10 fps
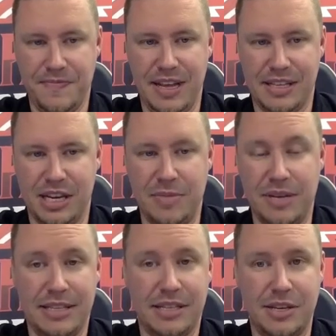it's going to be
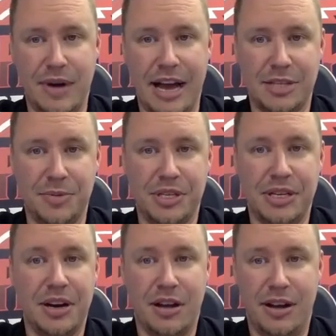nice to see Rasmussen
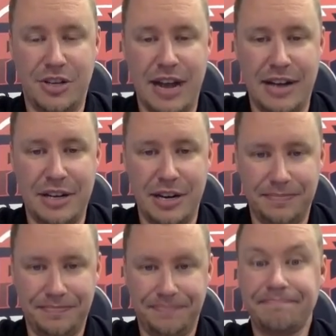in a contract
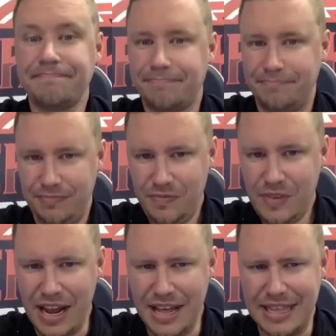year.
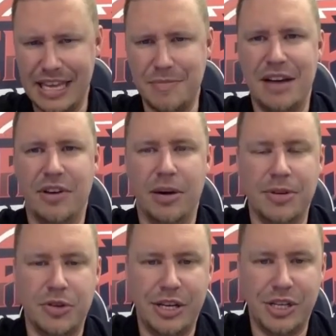I think he might have
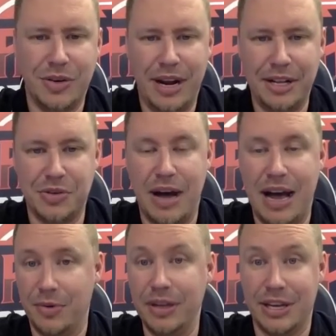arbitration rights. So I
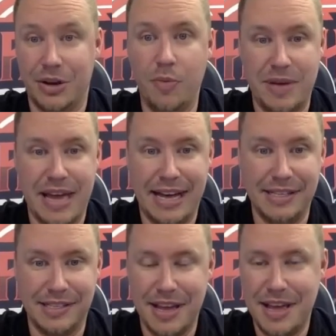really hope he
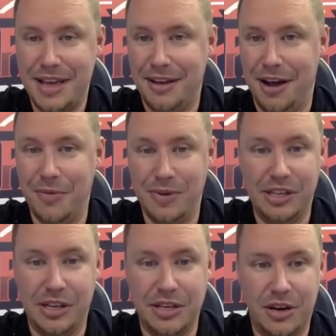has a really
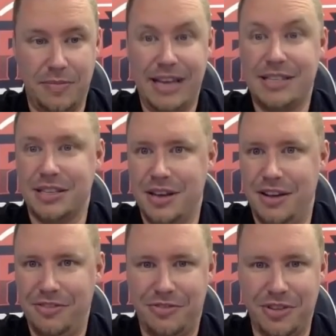good year and makes it
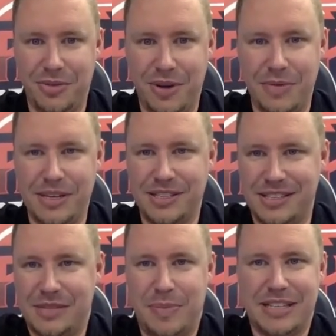tough for the Red Wings because
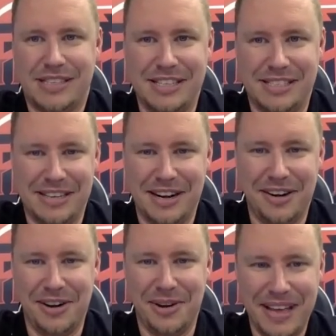that's best case
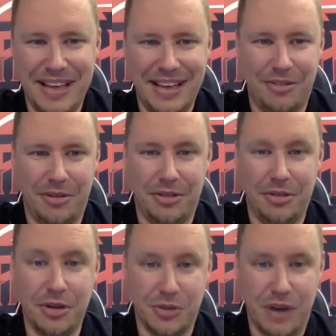scenario. With
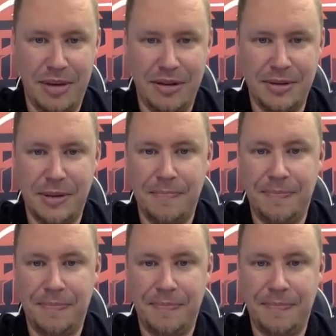Lucas Raymond,